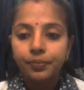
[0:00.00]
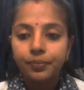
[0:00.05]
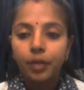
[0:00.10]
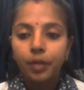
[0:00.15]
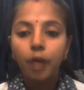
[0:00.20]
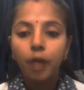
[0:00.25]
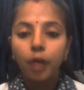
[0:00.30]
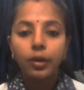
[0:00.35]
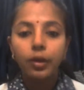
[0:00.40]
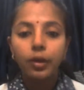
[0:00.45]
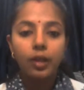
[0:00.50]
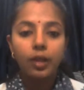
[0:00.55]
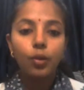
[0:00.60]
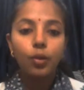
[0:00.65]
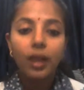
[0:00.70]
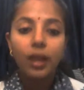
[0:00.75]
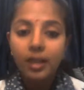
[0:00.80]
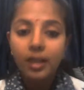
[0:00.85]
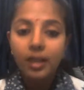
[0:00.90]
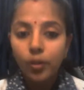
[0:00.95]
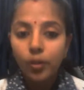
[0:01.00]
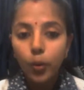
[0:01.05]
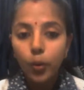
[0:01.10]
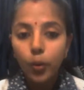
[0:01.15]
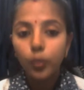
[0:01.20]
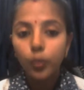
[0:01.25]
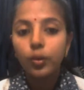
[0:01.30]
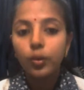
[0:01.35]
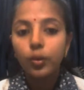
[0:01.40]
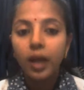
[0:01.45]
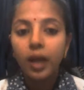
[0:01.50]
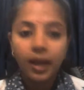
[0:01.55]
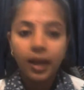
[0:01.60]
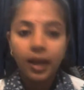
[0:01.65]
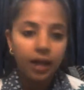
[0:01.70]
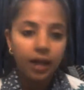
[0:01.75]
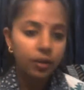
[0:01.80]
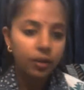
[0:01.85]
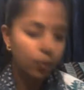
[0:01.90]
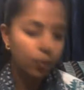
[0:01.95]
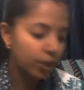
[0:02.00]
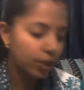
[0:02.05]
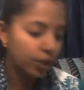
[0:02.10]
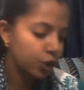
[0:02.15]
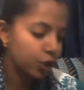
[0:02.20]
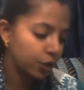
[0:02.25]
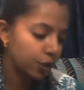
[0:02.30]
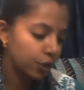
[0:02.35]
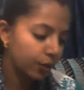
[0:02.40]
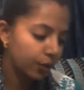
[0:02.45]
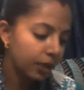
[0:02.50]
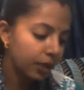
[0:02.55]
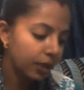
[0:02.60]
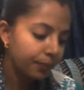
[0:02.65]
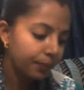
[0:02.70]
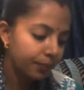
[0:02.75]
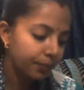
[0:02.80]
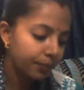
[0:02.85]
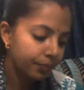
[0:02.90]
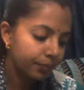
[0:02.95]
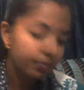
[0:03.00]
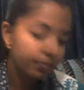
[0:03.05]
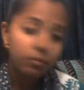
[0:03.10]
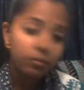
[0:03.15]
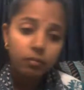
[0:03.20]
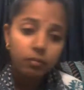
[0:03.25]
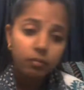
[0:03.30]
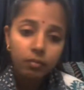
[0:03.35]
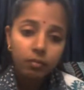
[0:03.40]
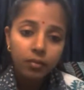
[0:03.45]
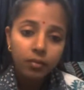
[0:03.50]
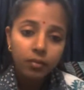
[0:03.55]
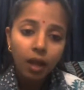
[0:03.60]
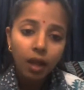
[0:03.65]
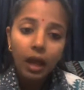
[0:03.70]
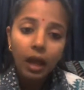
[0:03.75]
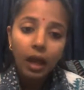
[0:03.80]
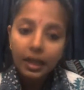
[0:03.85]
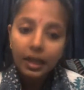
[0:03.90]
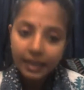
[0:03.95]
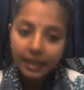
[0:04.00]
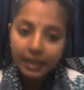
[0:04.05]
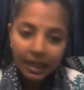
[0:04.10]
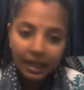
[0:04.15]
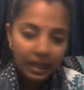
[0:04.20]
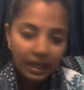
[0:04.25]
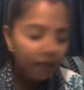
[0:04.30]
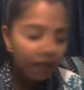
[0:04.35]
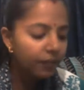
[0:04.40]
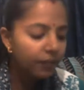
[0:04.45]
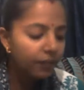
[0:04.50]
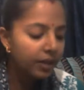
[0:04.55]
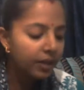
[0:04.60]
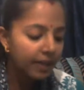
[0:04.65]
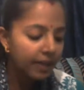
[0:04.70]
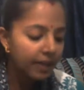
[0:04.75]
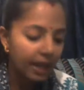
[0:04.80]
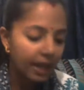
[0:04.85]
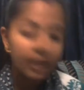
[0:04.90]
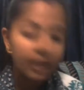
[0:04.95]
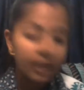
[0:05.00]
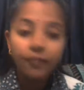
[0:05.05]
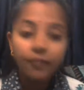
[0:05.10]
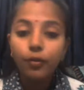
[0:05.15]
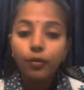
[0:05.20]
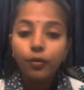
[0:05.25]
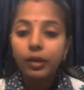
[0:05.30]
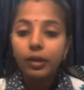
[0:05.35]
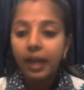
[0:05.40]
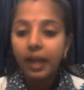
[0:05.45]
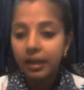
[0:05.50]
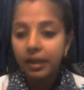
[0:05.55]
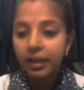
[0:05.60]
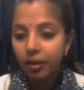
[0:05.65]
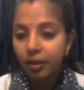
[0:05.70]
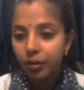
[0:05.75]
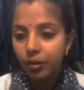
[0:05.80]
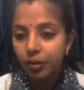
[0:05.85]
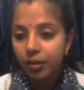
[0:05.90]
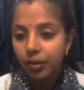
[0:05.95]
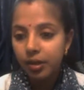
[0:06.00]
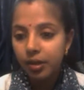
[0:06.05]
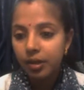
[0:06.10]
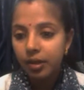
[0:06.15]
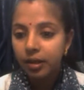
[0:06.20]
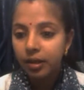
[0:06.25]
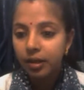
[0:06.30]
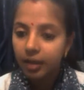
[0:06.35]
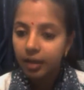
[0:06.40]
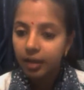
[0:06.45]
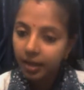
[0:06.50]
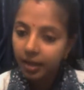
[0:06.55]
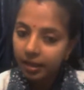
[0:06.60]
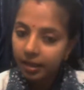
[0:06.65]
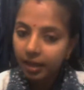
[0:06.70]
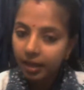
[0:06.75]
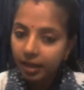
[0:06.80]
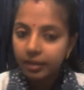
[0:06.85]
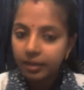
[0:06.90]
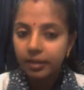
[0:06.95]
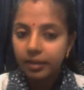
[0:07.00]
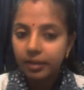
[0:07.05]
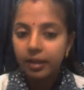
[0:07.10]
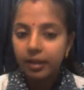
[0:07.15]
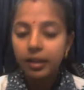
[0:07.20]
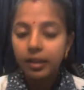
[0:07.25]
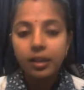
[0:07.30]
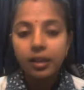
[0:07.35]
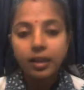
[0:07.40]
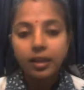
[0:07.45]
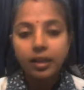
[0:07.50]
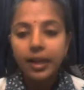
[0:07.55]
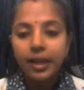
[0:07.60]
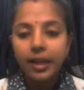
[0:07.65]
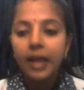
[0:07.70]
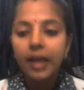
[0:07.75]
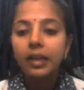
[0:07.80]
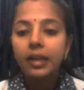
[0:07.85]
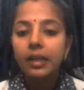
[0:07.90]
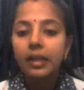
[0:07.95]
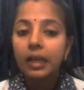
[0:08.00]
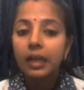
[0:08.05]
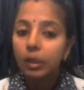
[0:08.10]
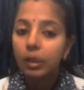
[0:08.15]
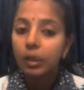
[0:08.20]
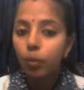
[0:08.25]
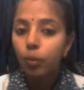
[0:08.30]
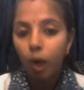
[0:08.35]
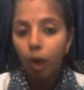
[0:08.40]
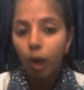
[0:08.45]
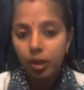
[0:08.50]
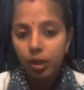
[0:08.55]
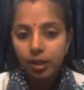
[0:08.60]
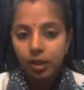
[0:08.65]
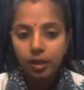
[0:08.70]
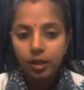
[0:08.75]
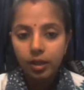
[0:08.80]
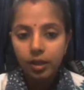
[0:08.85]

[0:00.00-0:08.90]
Okay, so let's go to the another question, okay? They live in Delhi for 10 years. Yes, Aditya, it is correct. It was.